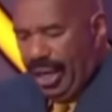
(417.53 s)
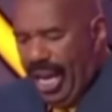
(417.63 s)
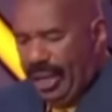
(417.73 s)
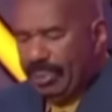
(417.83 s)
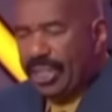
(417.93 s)

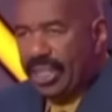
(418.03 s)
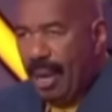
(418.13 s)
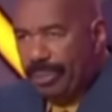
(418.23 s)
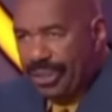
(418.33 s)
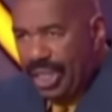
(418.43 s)
Name
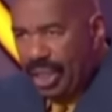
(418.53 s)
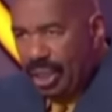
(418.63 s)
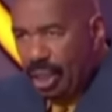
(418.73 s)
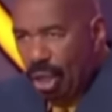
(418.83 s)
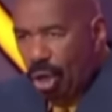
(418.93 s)

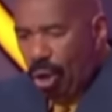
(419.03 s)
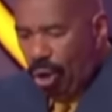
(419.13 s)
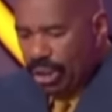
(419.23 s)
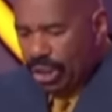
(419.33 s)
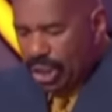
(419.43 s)
something
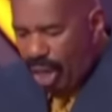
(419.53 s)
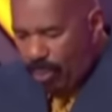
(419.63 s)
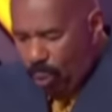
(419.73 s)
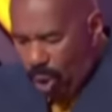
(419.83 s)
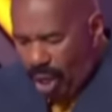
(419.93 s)
or
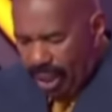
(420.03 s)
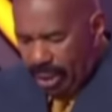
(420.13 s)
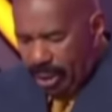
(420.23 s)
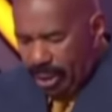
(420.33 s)
someone